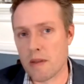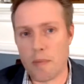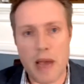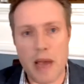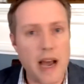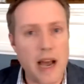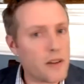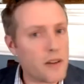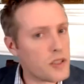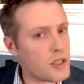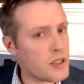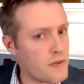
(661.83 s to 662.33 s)
the
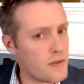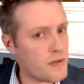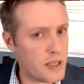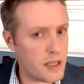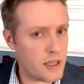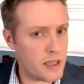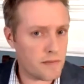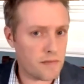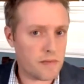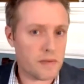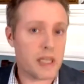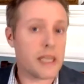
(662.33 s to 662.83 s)
bounds of
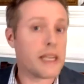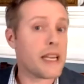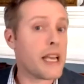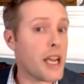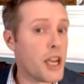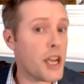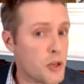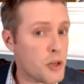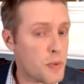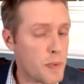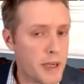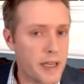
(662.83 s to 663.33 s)
the
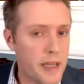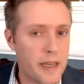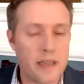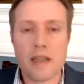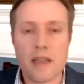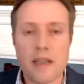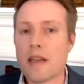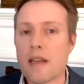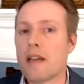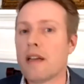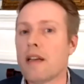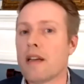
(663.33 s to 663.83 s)
engagement,
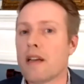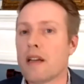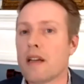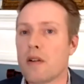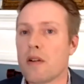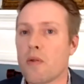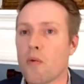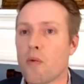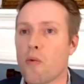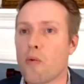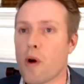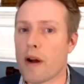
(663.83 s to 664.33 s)

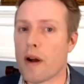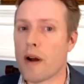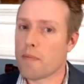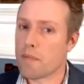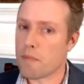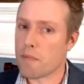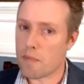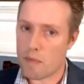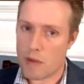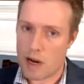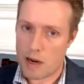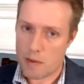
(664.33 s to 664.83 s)

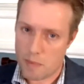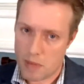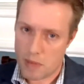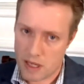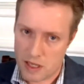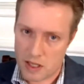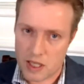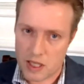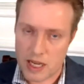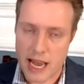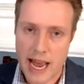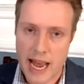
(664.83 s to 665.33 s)
what might be
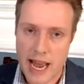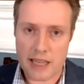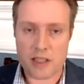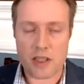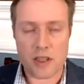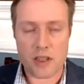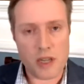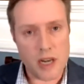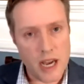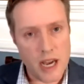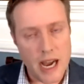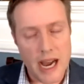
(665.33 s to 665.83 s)
intact
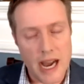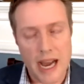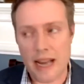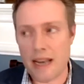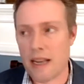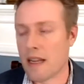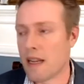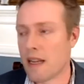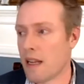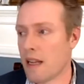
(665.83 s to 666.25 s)
or not.